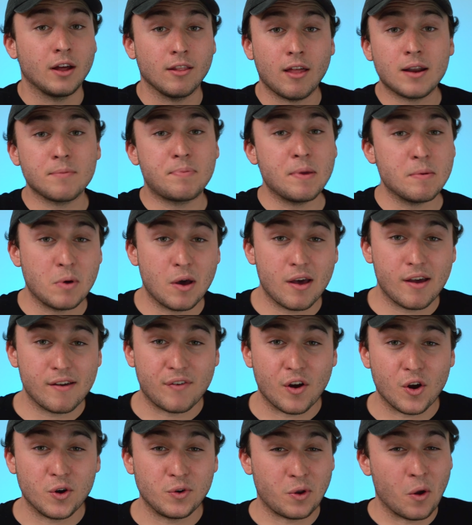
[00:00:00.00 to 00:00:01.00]
A lot of people
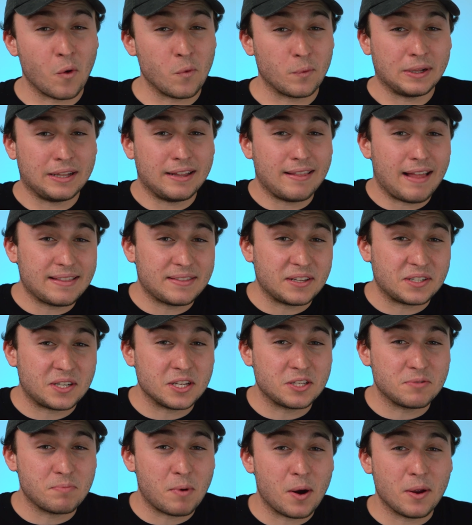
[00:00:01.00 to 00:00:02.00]
I've heard don't really like the
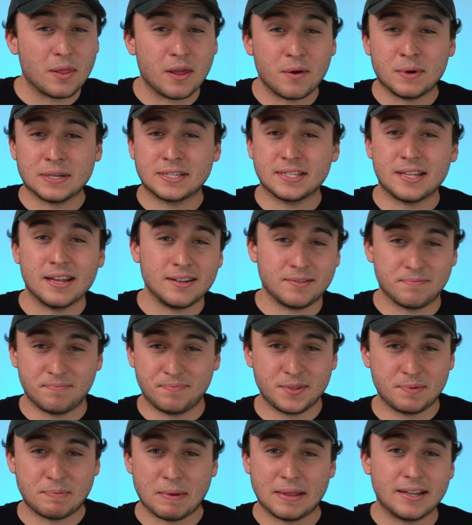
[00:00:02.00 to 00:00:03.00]
touch bar. They wish
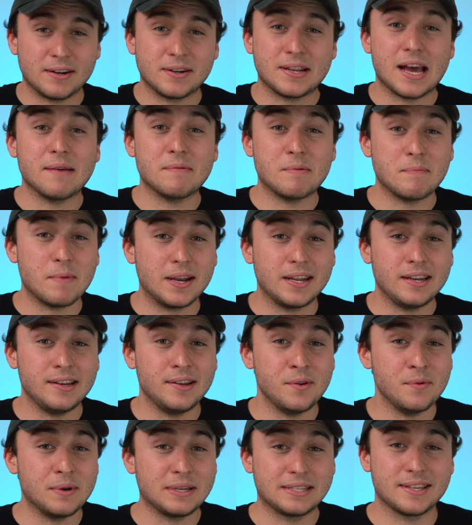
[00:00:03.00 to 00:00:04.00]
they'd spent their time and money
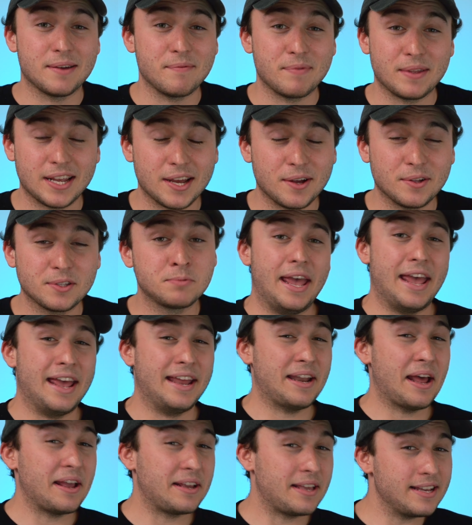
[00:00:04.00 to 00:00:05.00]
doing something else.
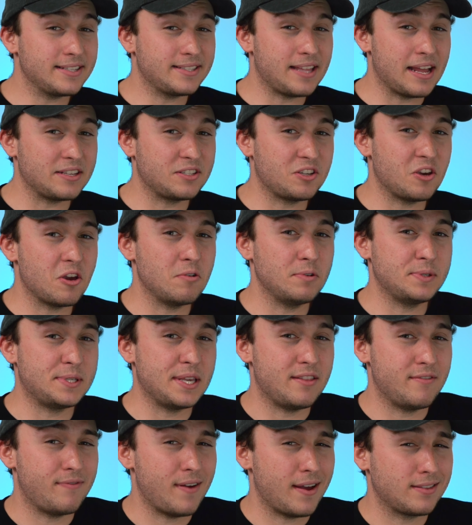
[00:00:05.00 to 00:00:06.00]
And I guess that shows
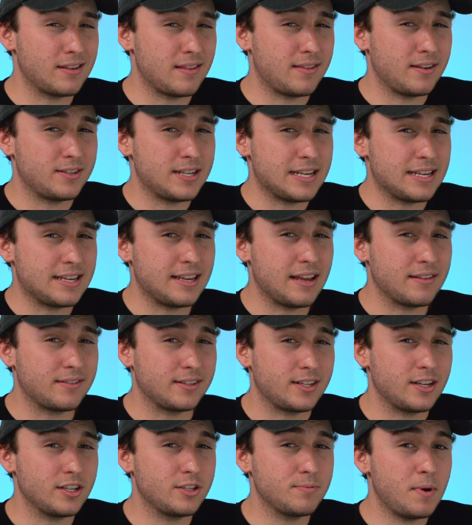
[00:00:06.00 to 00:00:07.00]
in the fact that they're taking out
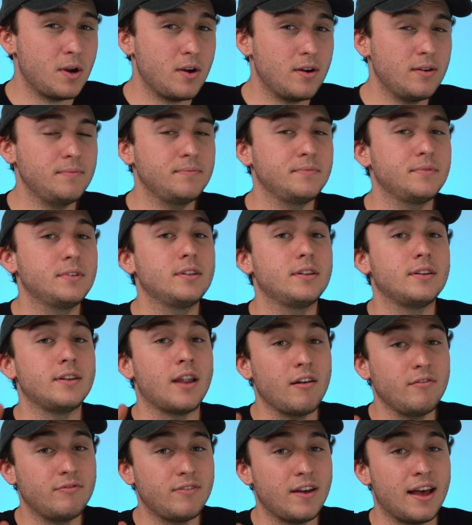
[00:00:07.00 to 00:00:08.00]
the touch bar.
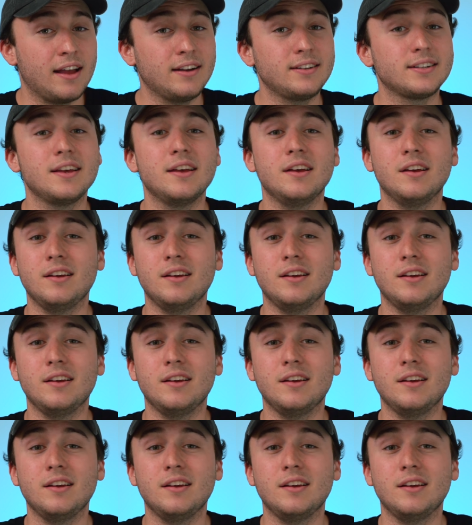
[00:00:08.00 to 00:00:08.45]
Not fact.